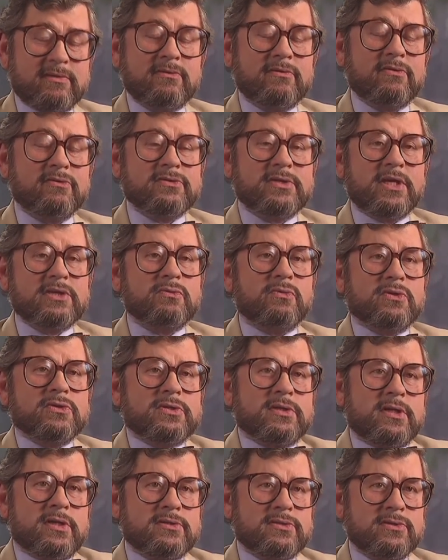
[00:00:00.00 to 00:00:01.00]
Of course, that's what
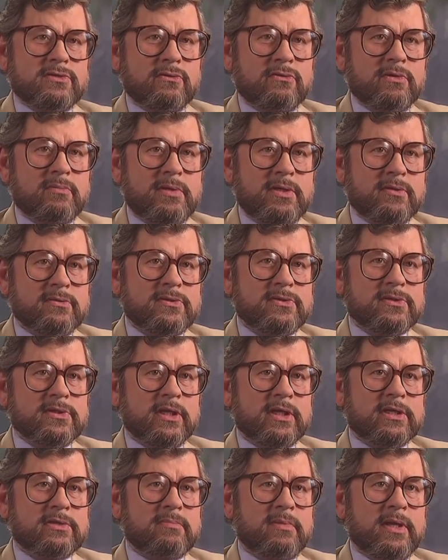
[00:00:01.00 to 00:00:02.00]
science is all about, isn't
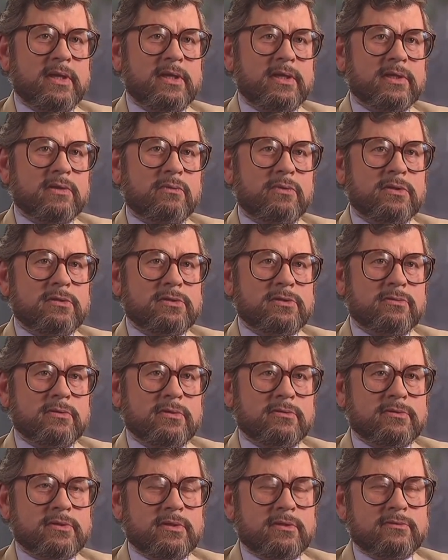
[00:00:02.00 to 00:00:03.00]
it? Explaining the world to
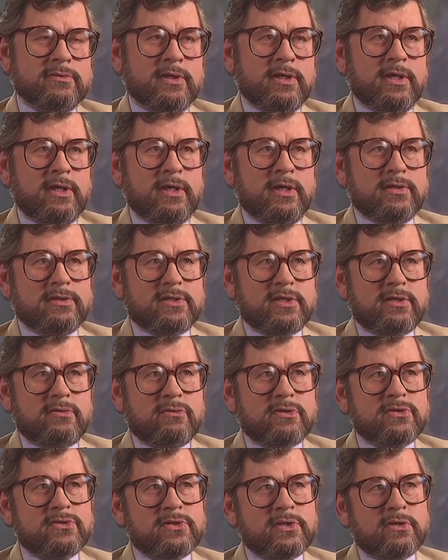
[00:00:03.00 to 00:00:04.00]
ourselves.
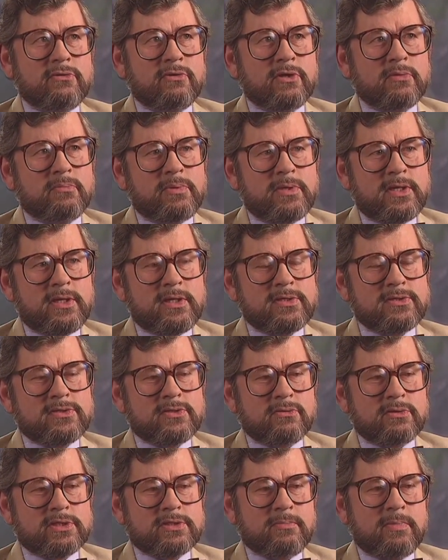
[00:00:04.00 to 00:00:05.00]
Darwin's theory appears
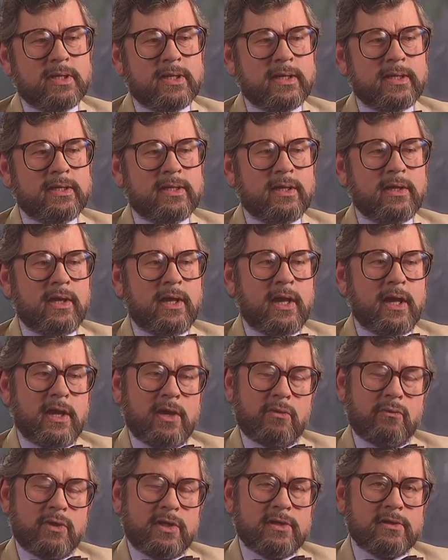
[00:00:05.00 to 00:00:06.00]
to explain
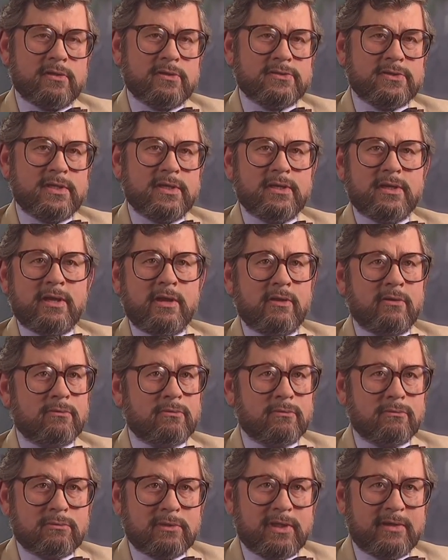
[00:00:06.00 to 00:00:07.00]
how we got here, how
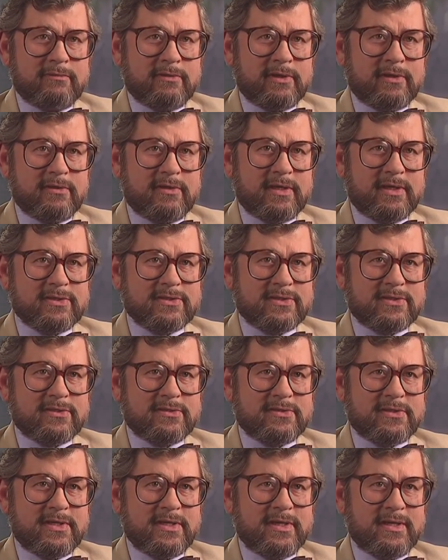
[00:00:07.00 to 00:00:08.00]
all living things
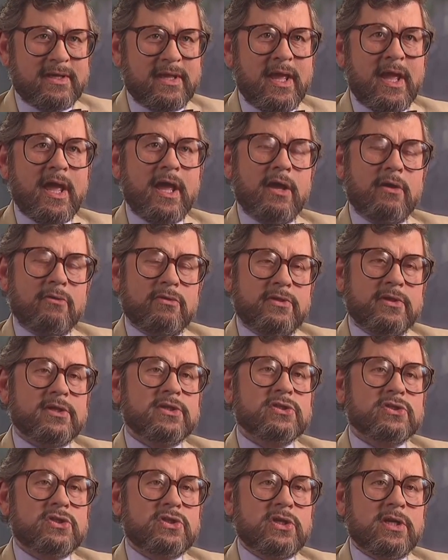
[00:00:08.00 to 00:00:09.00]
got here, how
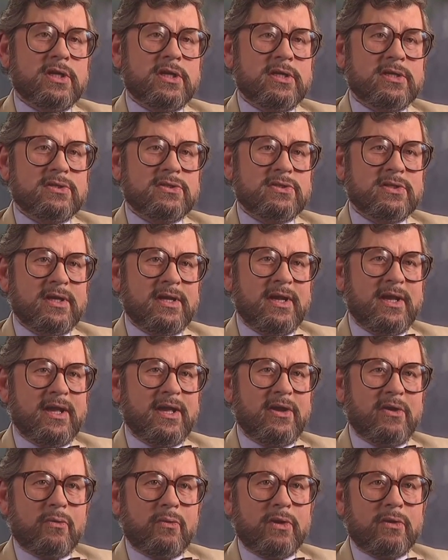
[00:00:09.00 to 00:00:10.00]
things change,
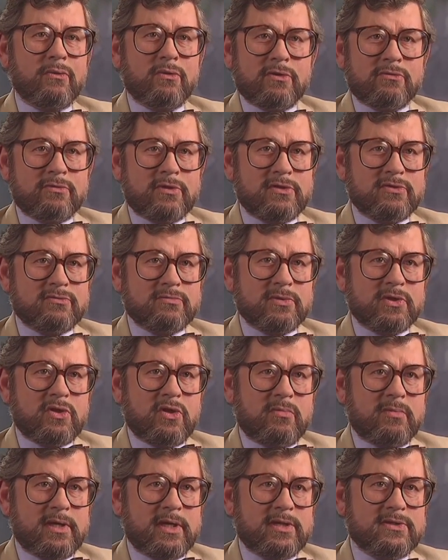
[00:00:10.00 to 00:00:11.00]
how we all arose from a
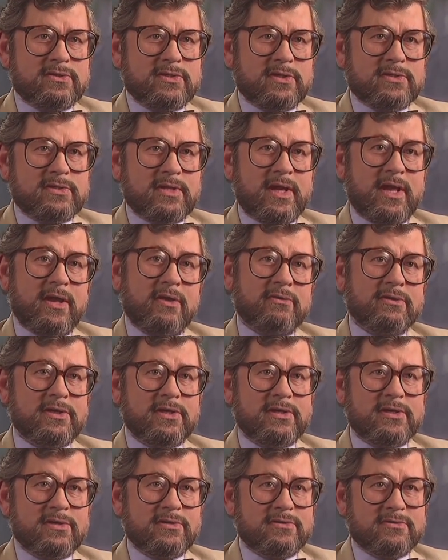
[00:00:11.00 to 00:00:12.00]
common ancestor, how the
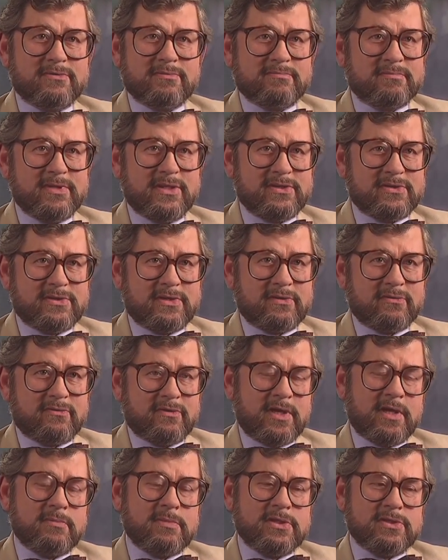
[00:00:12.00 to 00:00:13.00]
Earth itself
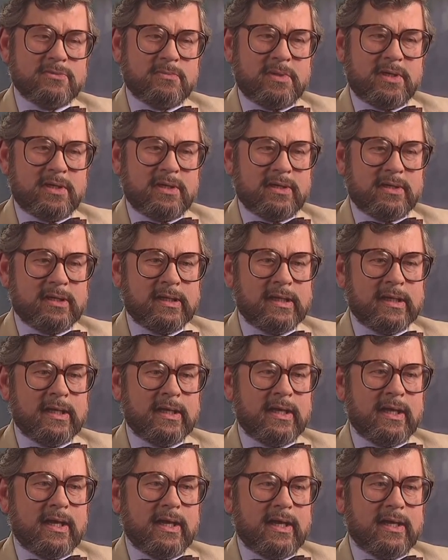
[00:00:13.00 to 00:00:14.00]
came into being.
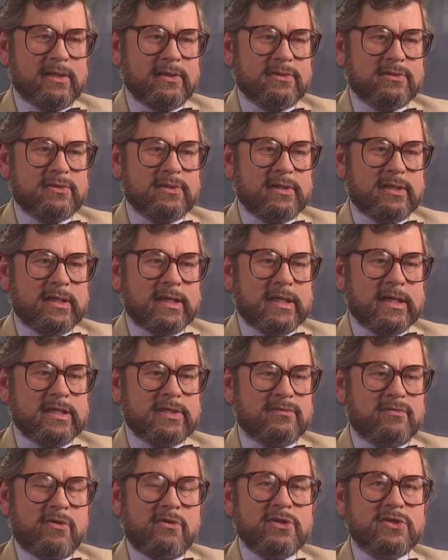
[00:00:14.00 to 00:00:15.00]
And
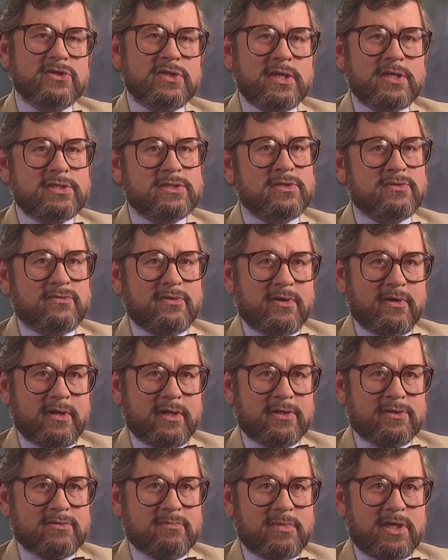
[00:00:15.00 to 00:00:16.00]
it's very
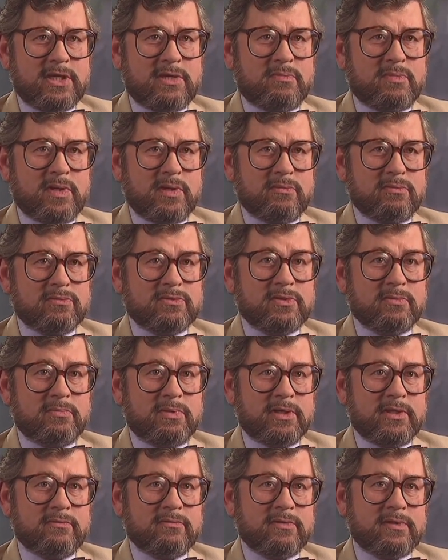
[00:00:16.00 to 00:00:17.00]
satisfying to many people to
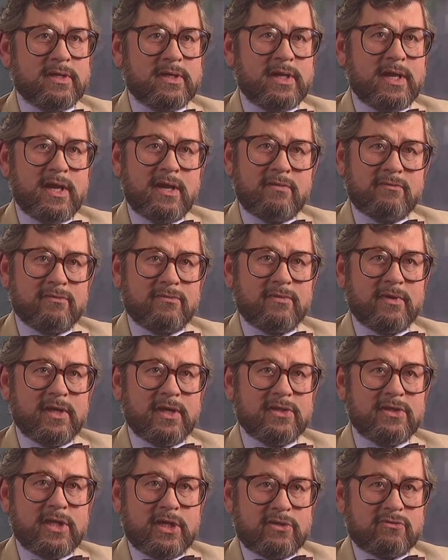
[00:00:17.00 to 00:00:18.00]
believe that they have
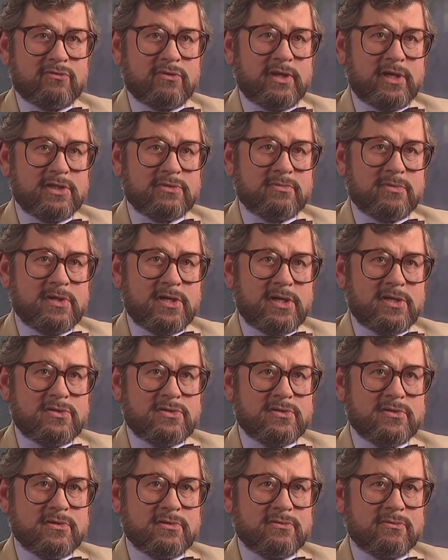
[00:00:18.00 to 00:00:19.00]
a natural
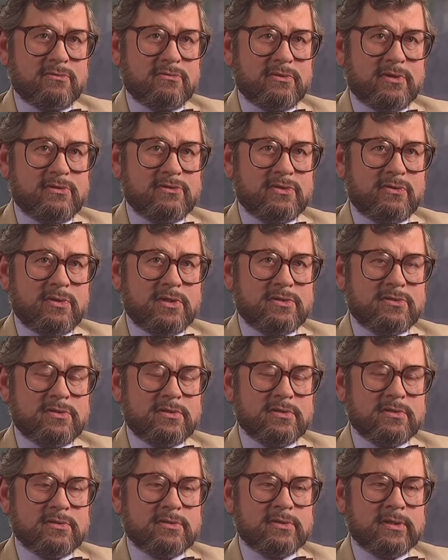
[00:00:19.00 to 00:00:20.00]
explanation to all those
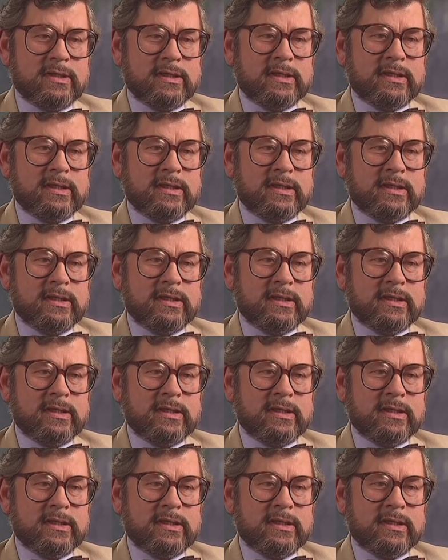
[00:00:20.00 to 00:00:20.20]
questions.